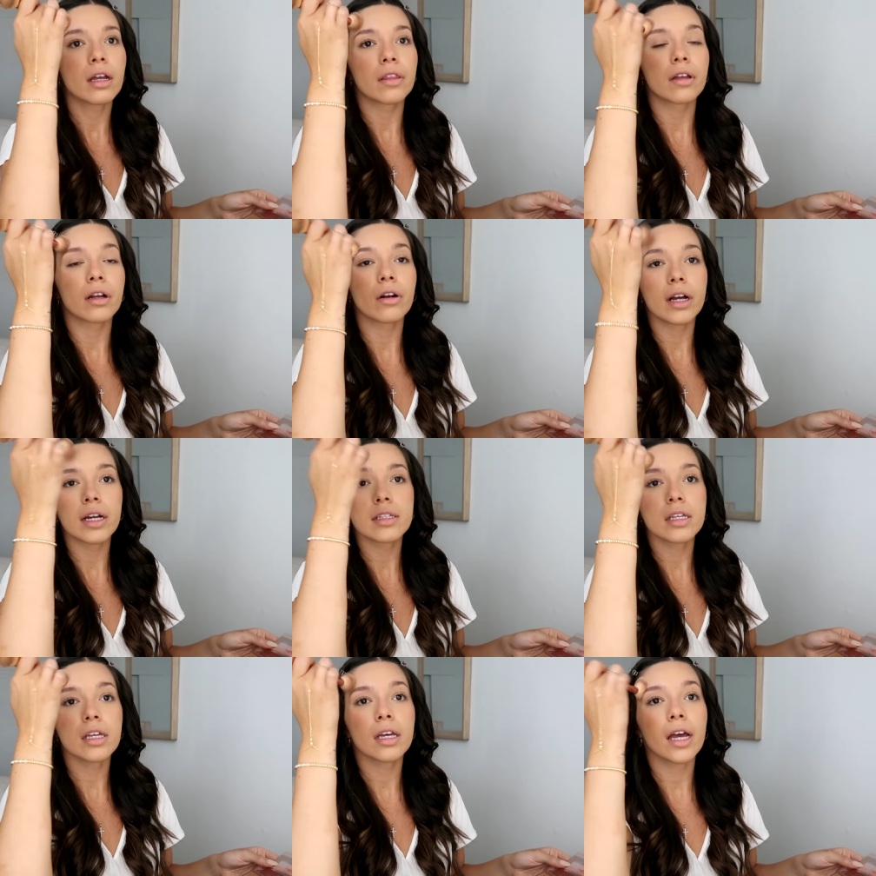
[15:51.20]
nothing
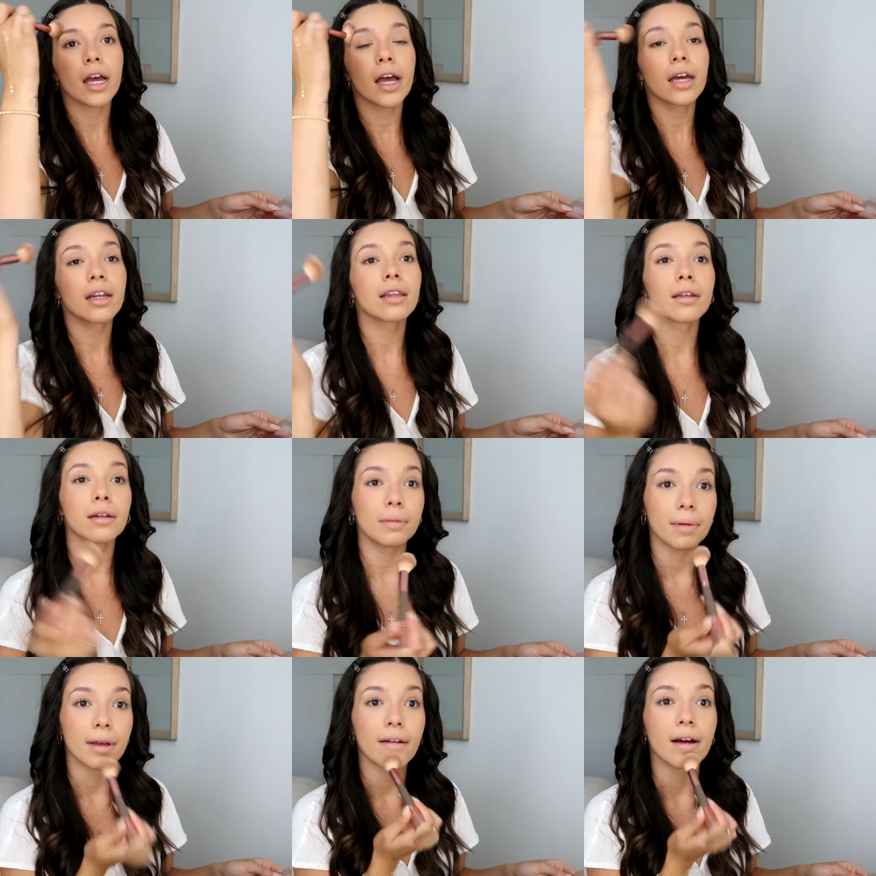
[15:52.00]
crazy, and a
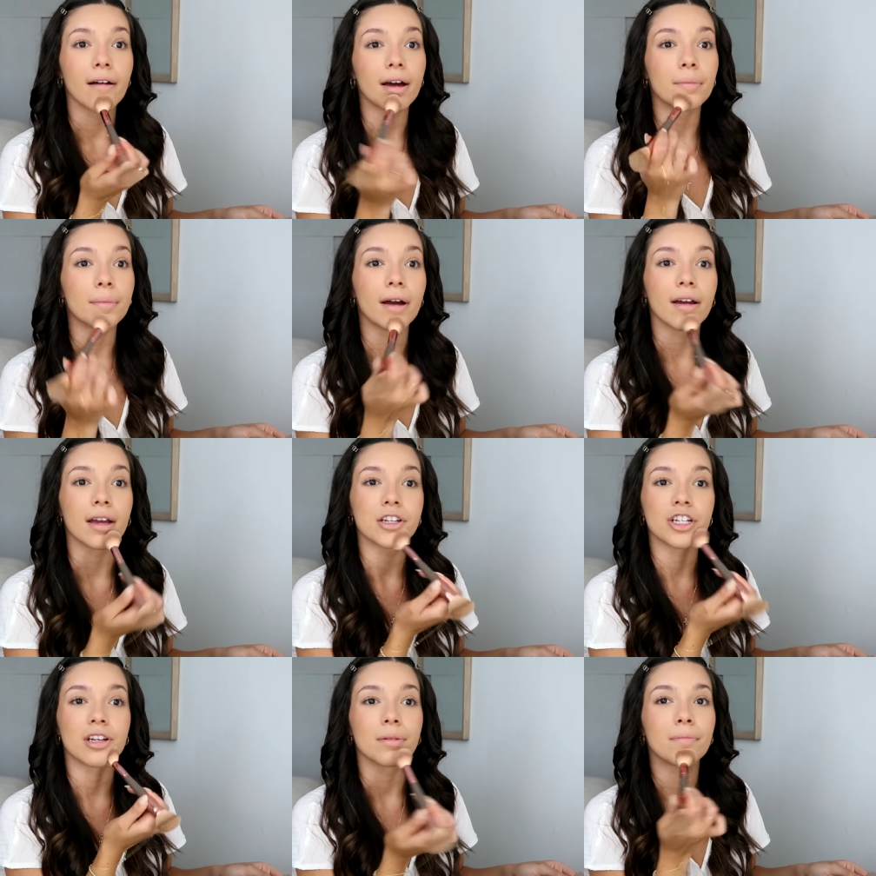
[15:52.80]
little bit on my
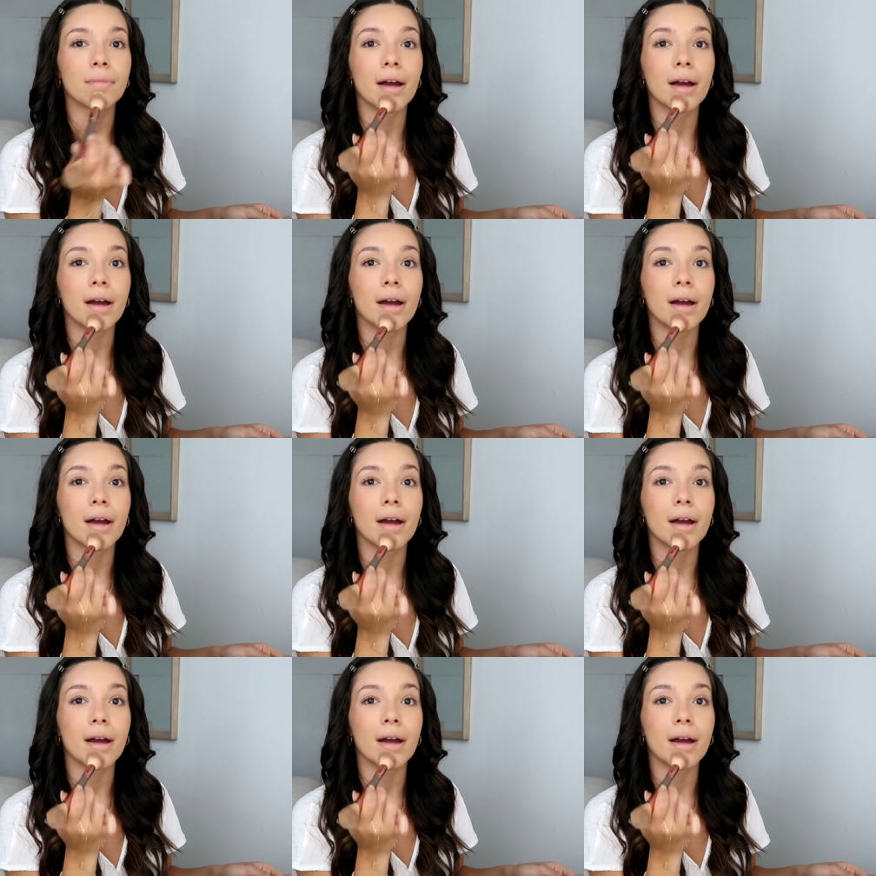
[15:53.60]
chin.